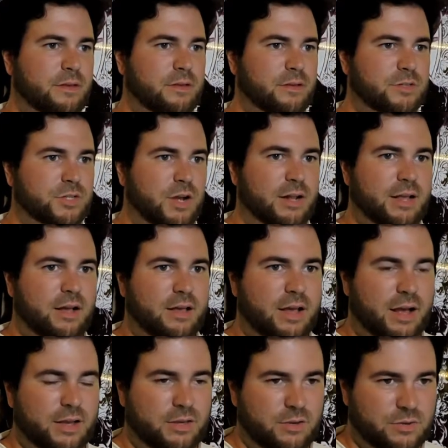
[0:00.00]
John
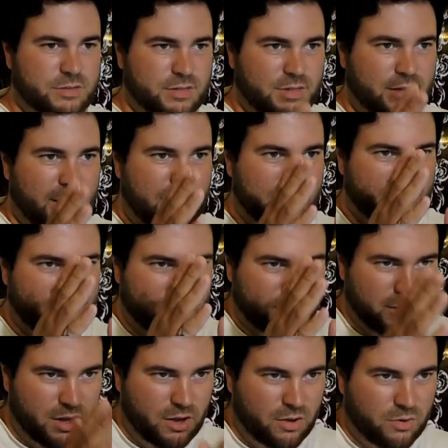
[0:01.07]
Alcott used a lot of
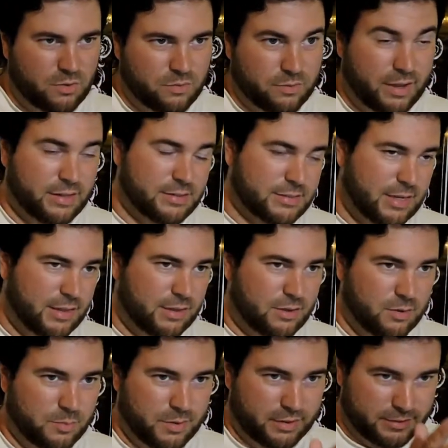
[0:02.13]
and Stanley
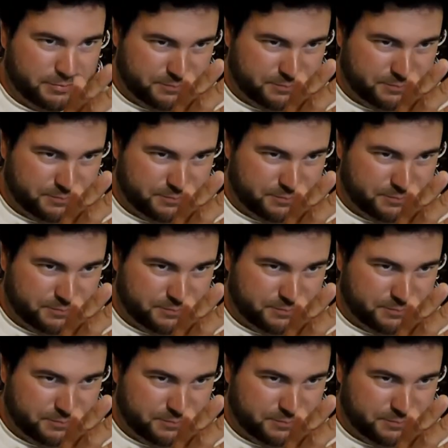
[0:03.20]
Kubrick.